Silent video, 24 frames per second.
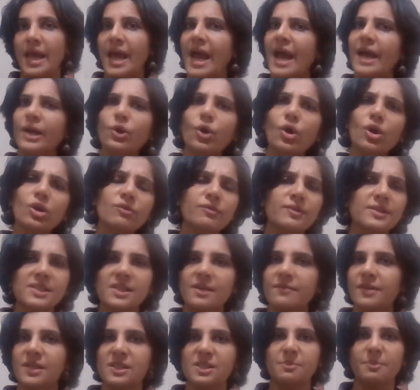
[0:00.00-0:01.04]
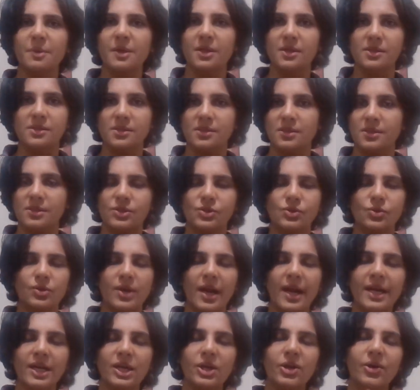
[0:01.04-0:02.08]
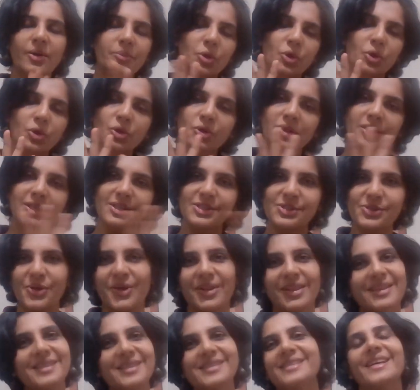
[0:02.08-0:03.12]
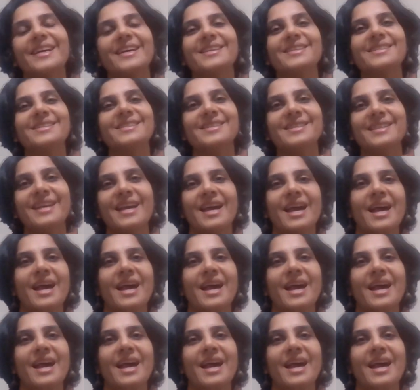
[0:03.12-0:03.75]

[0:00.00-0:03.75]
And all of us have experienced it. So right now I'm going to ditch all this science.